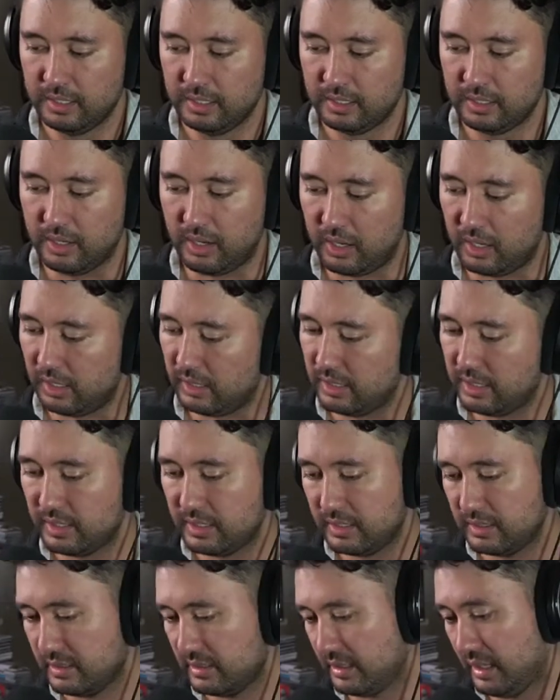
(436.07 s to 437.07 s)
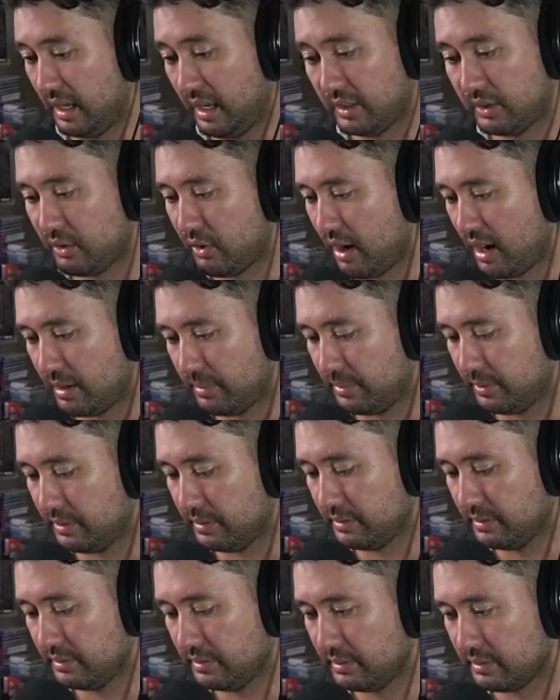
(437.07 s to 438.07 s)
Oh, incredible.
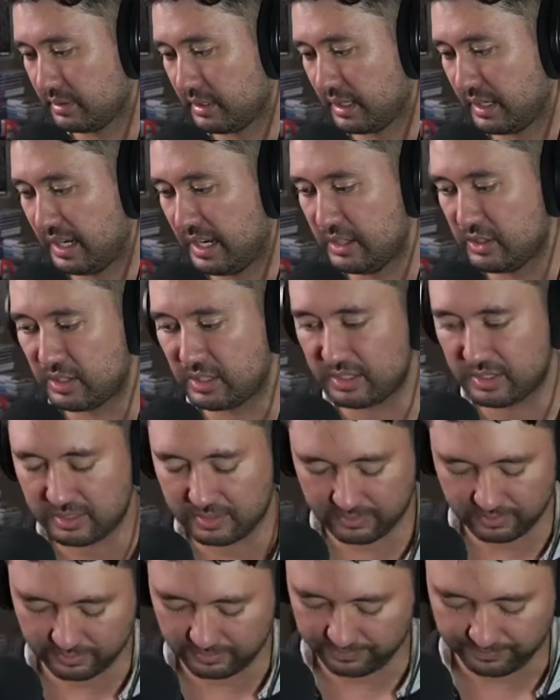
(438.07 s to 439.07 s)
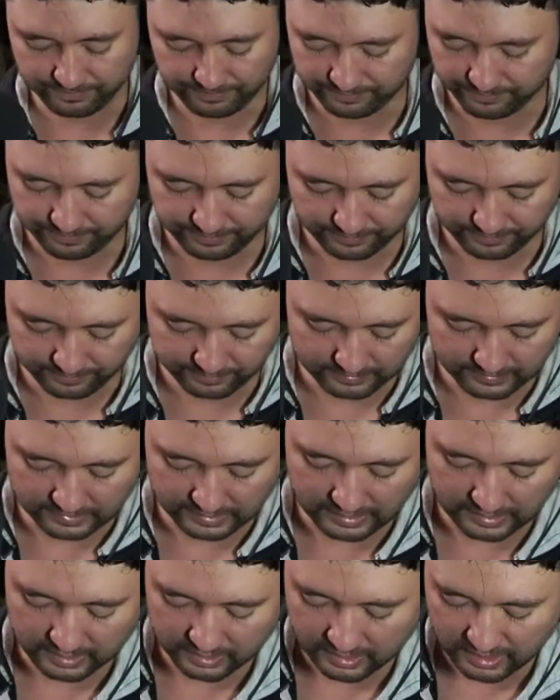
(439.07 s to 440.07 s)
Like he's
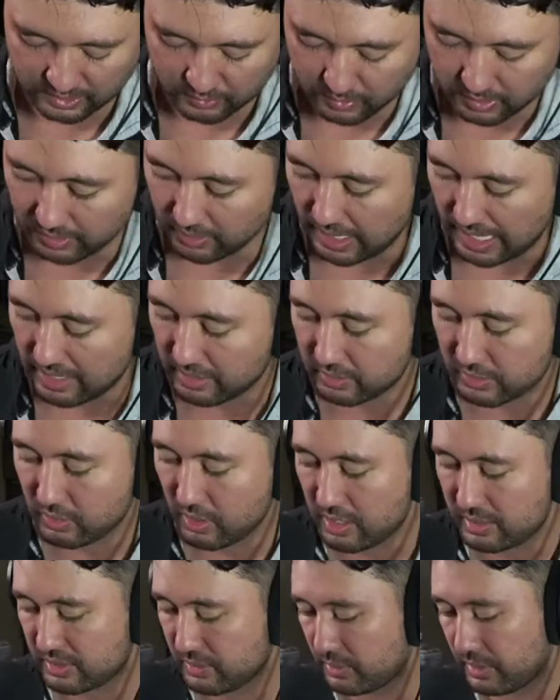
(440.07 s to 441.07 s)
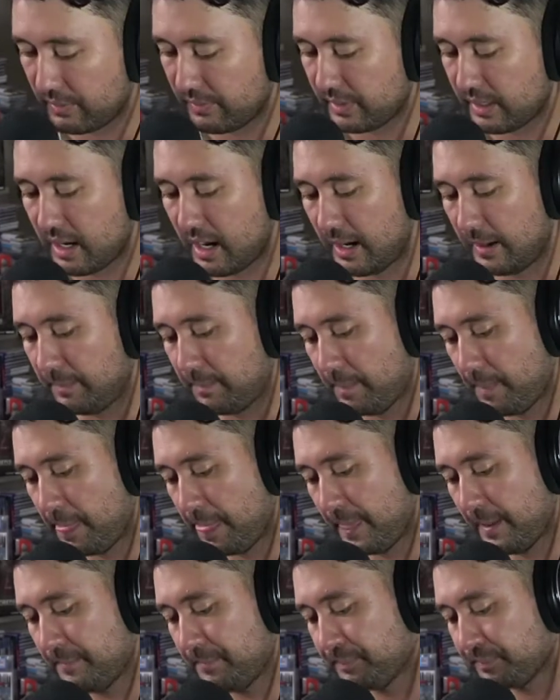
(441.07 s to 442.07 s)
one of Alex Ross, one of a kind.
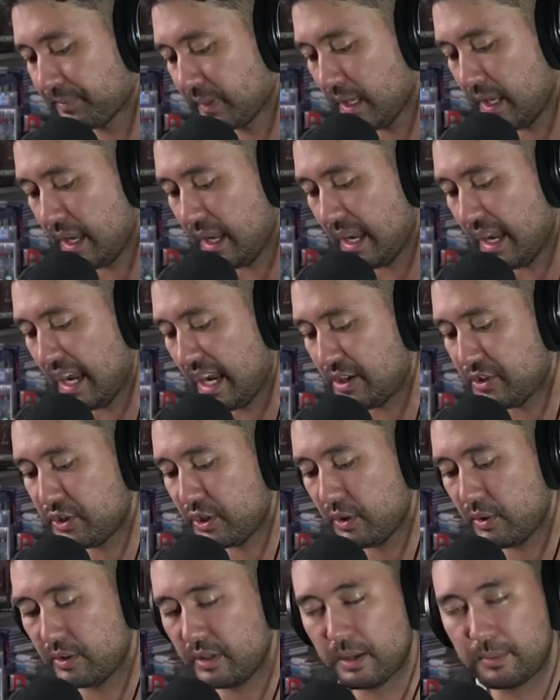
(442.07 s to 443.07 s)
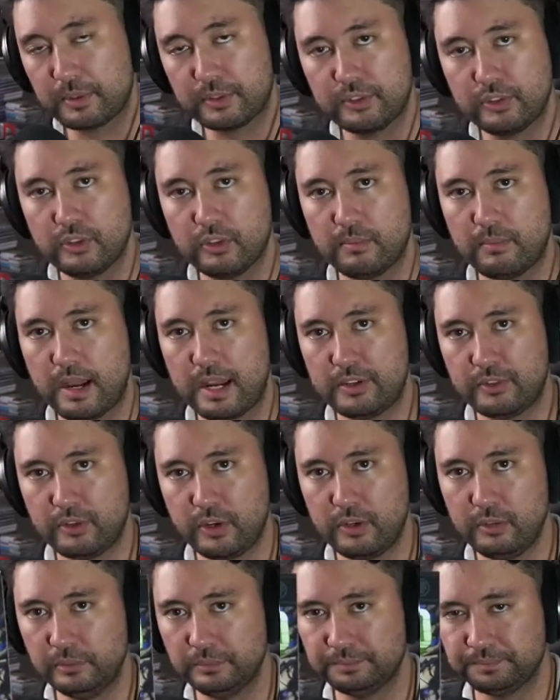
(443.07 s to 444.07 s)
Issue number 2 of
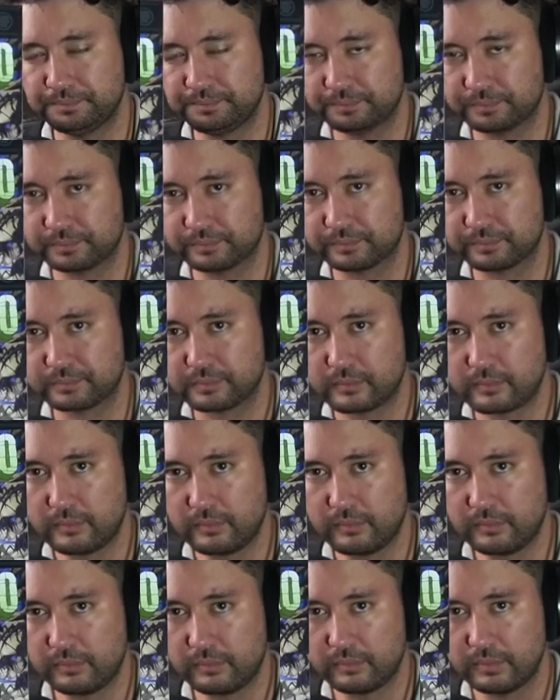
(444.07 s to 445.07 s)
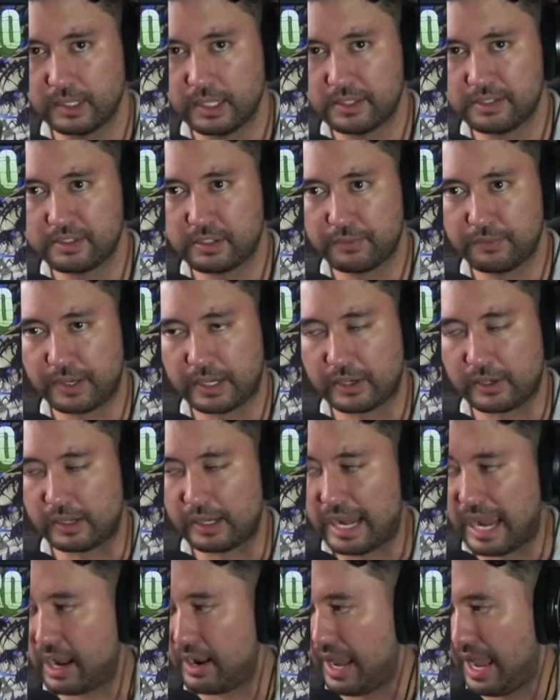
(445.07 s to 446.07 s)
Maestro. Still
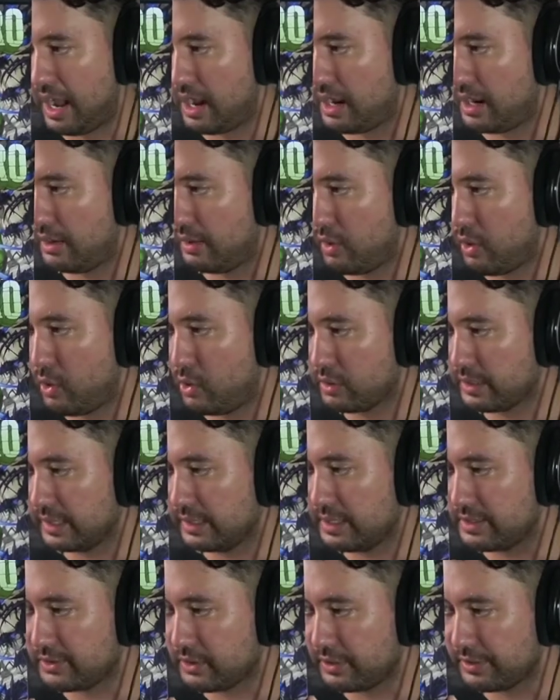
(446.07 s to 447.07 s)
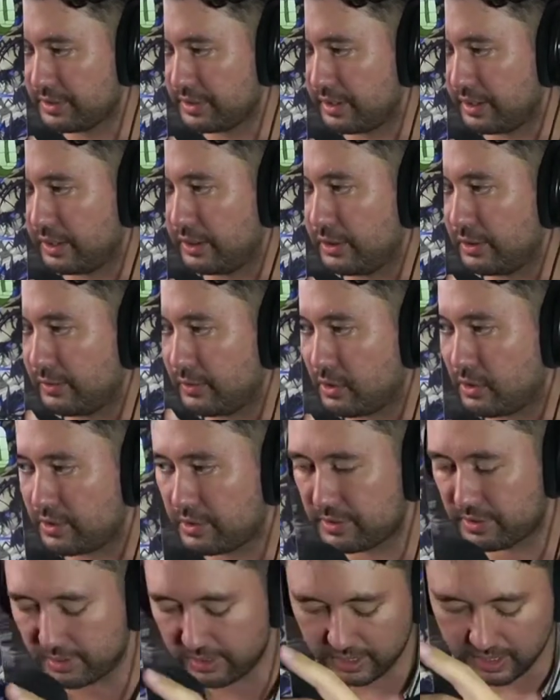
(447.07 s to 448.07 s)
figuring out how Hulk in this alternate
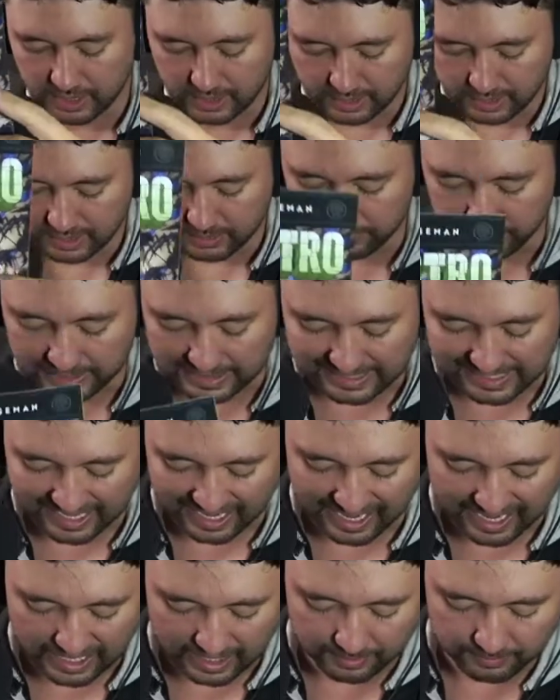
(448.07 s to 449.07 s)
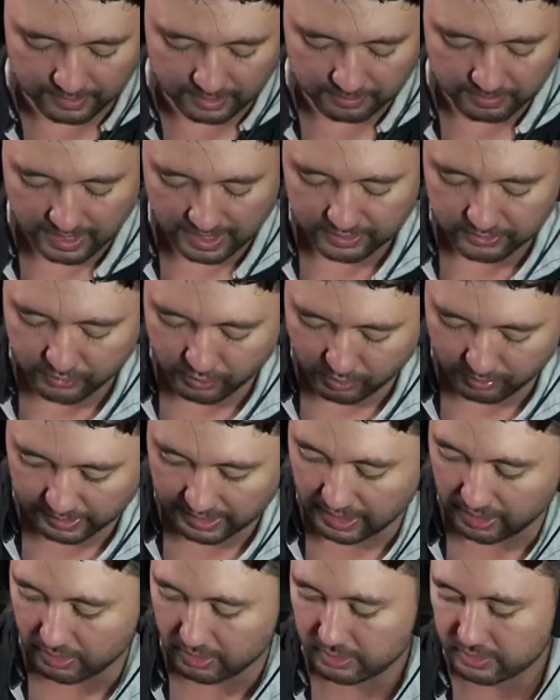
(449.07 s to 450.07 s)
universe became the Maestro
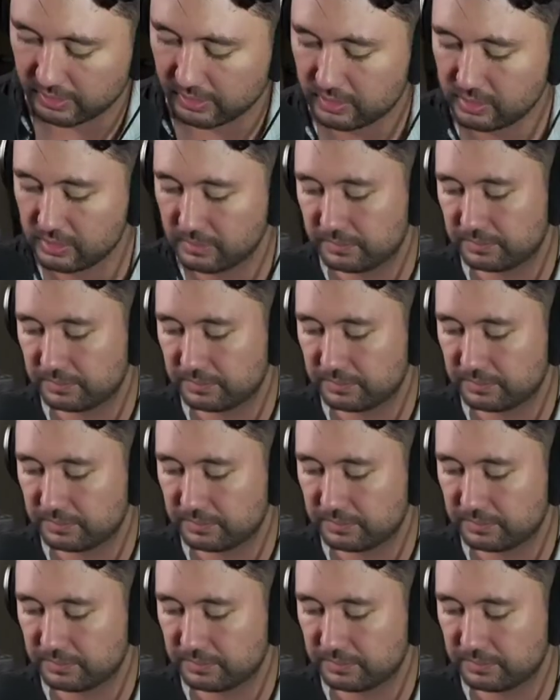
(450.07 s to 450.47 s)
character.